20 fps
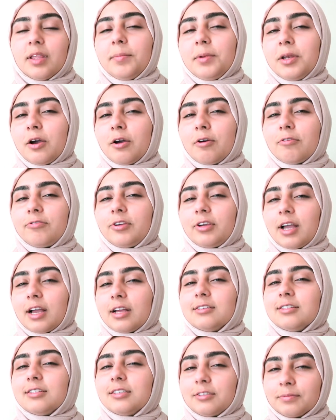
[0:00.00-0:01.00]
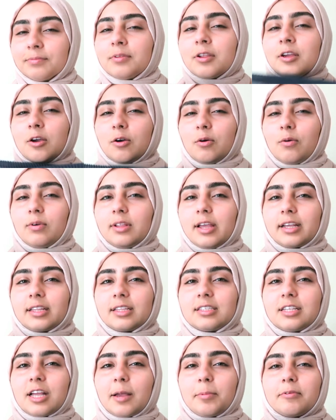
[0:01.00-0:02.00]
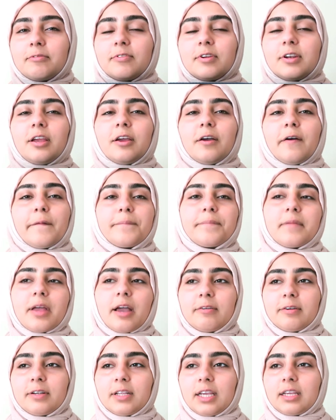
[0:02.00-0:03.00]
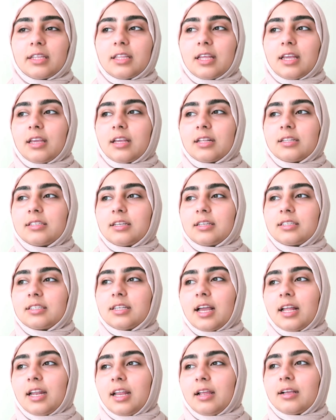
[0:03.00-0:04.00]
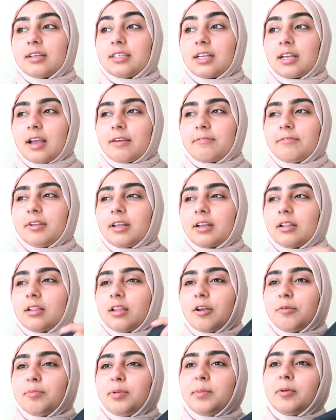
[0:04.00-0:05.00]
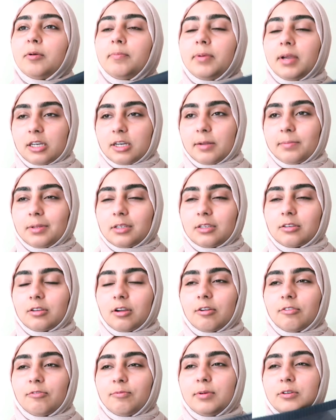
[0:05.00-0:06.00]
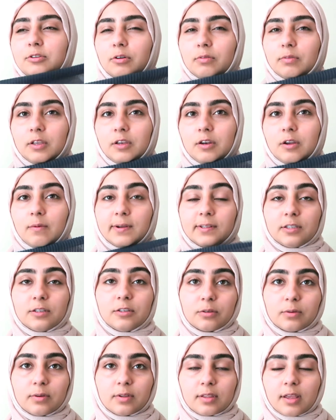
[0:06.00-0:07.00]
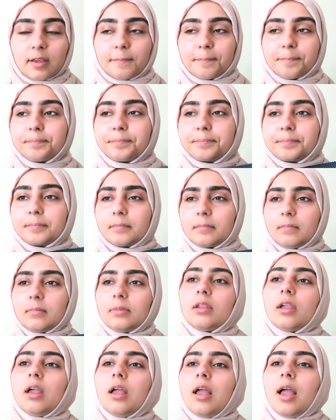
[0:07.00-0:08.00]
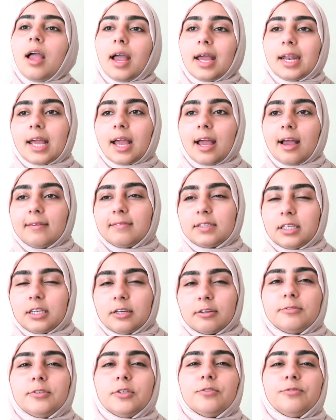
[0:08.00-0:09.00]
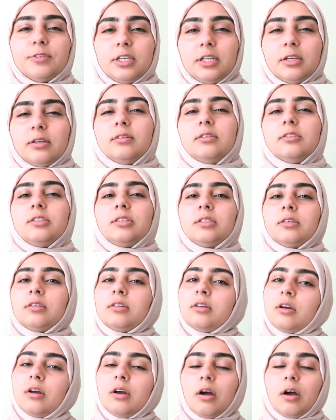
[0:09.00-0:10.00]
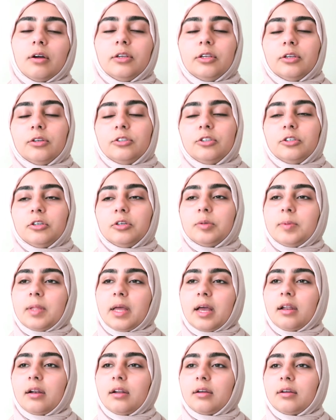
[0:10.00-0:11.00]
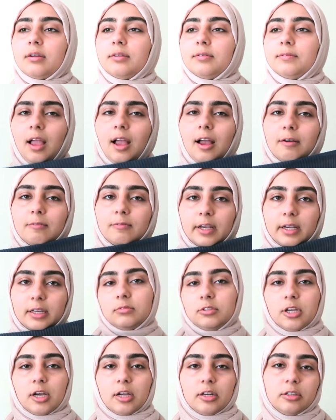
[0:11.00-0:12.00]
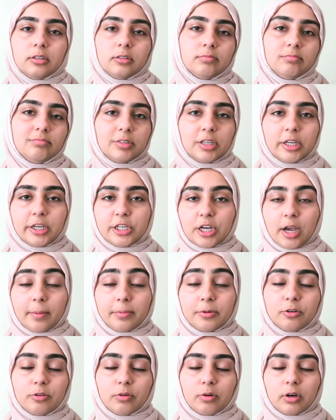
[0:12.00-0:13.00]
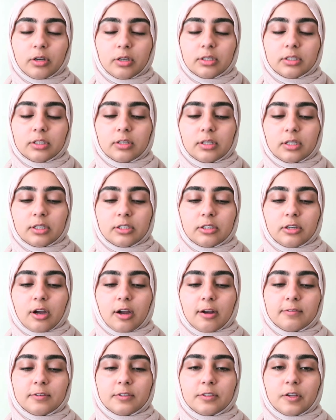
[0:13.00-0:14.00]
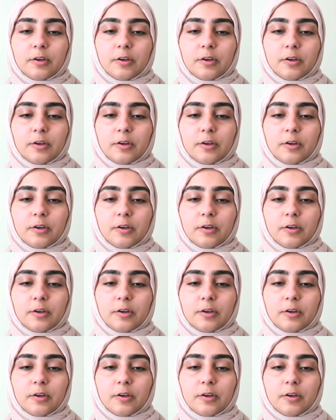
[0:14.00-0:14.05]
Let me know if you guys would like this type of video. I really think it's exciting because like I feel like a lot of people picked up the scarf but don't really know what to do with it. And I have seen a few videos on YouTube that have like done hijab tutorials on this scarf.